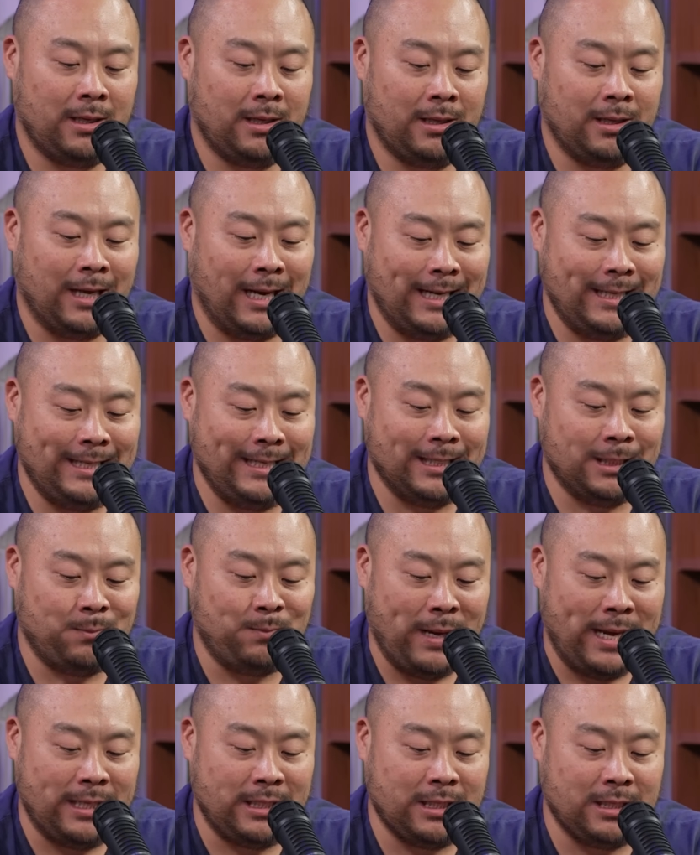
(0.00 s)
The idea is
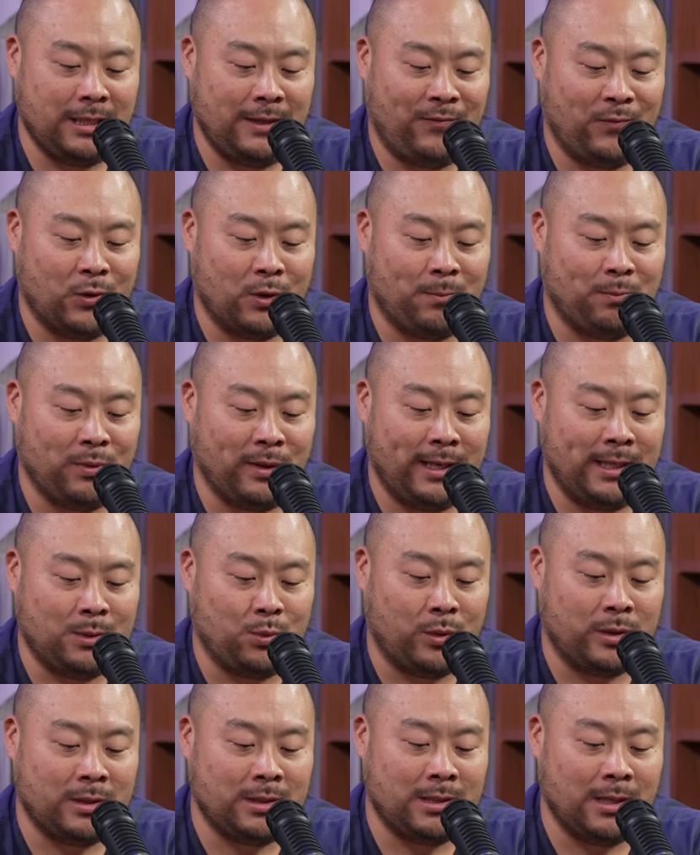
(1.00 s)
basically for a place
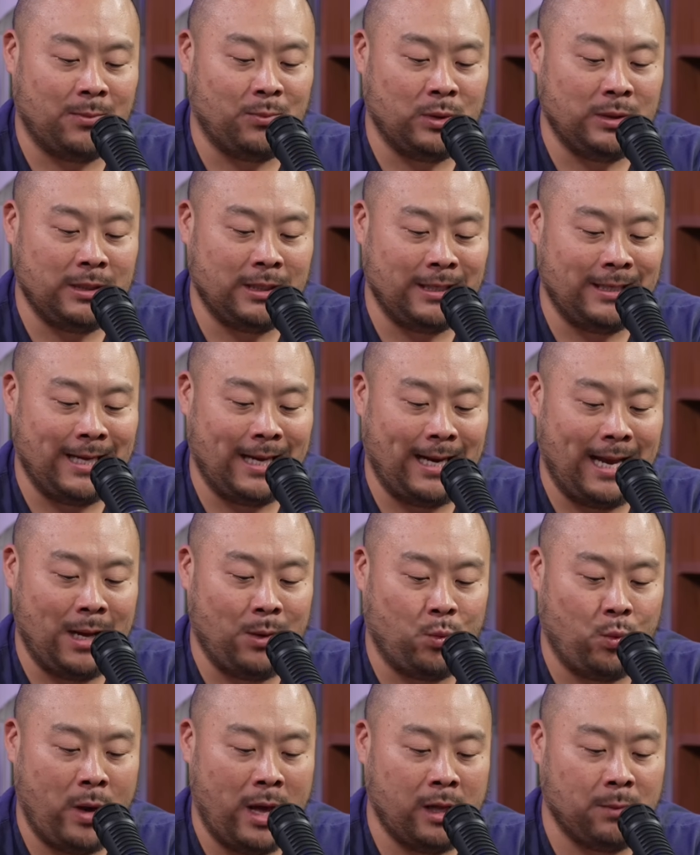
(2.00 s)
where someone could get a
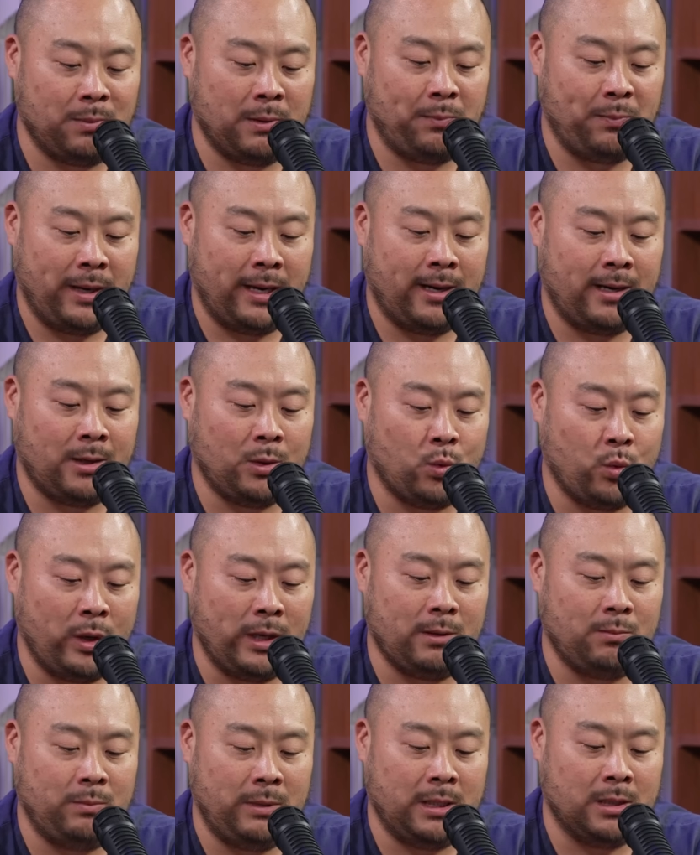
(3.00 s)
well-prepared,
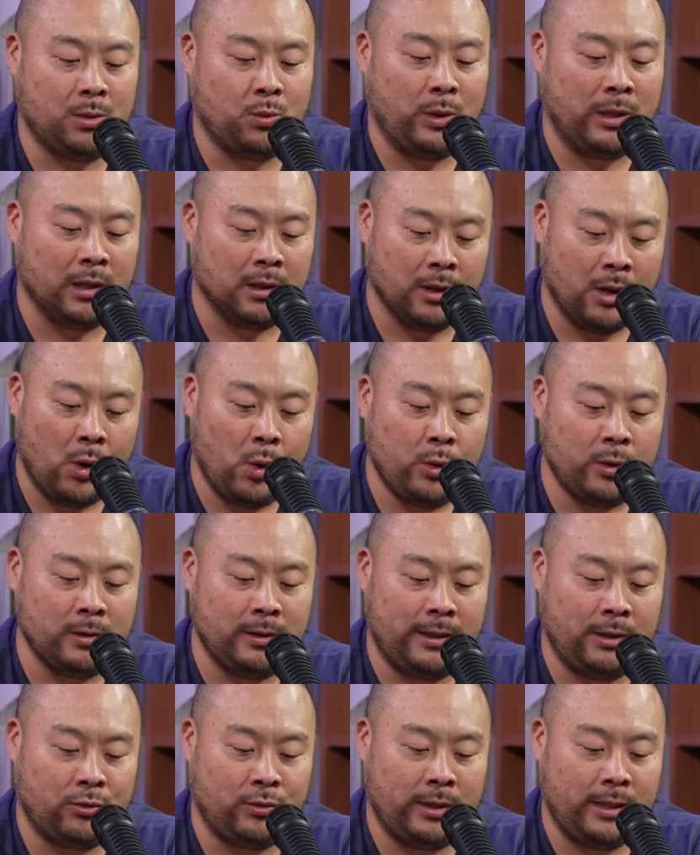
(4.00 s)
quick meal with local
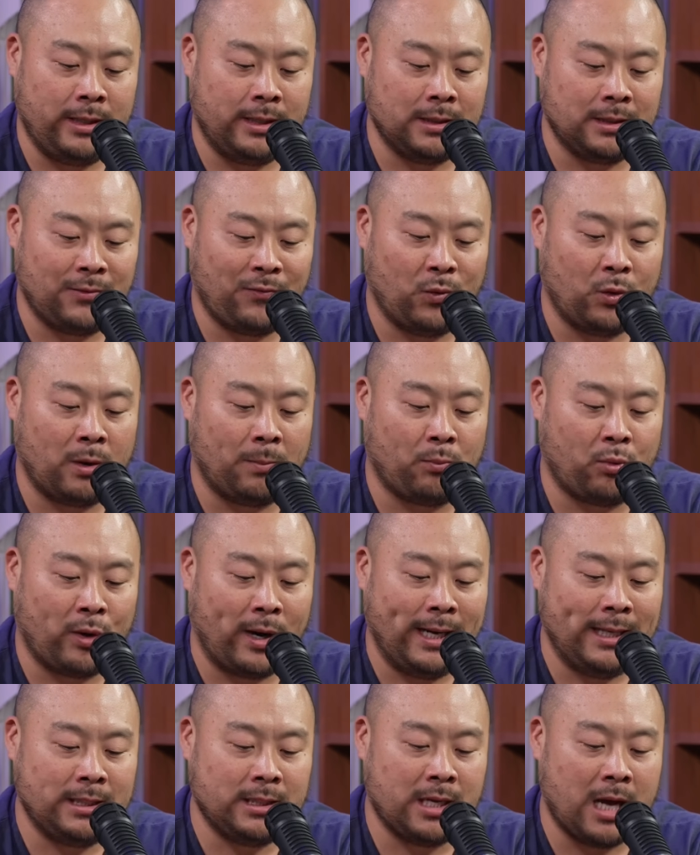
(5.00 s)
ingredients for a
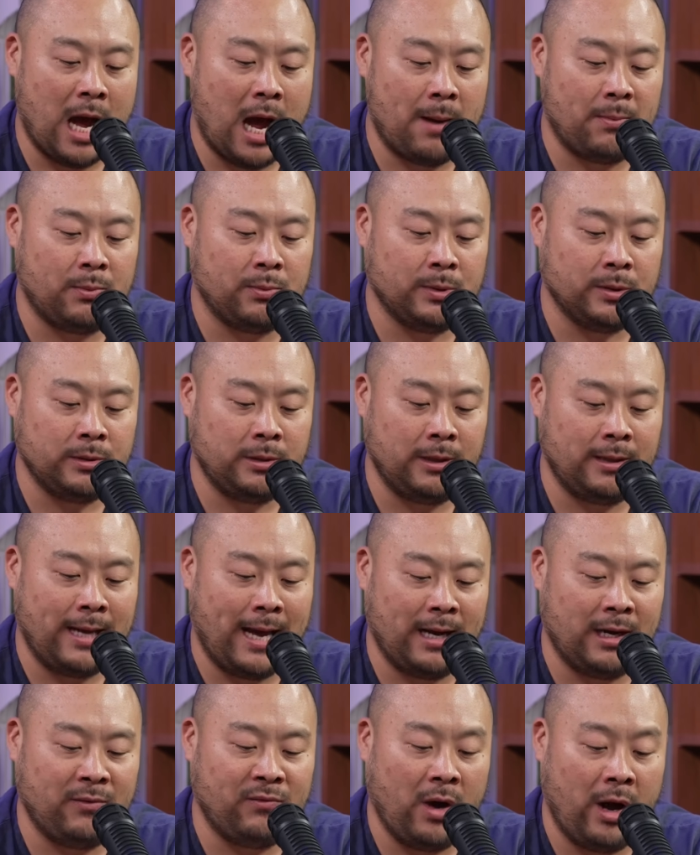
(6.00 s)
price comparable to
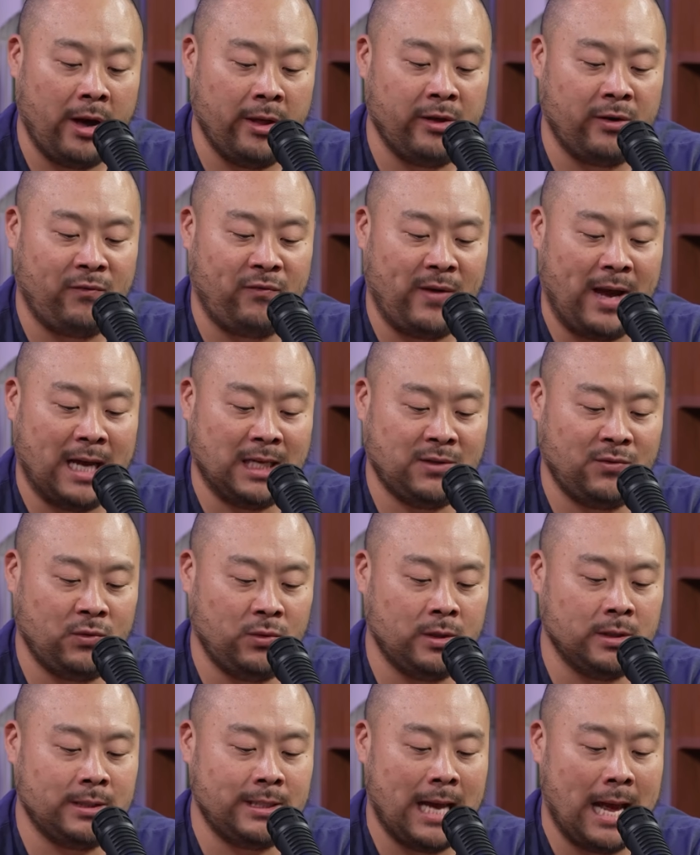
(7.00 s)
that of other fast
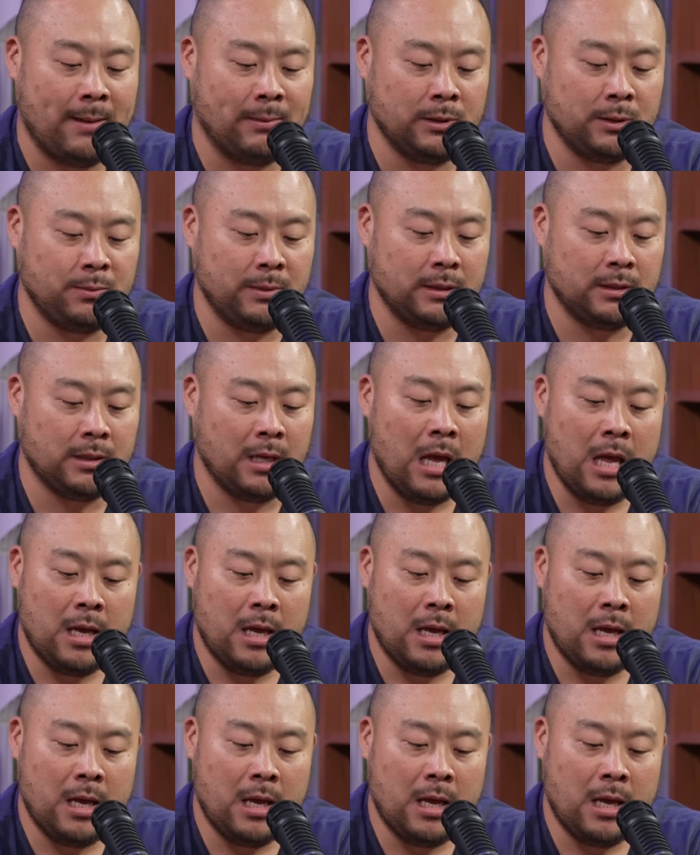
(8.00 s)
food establishments.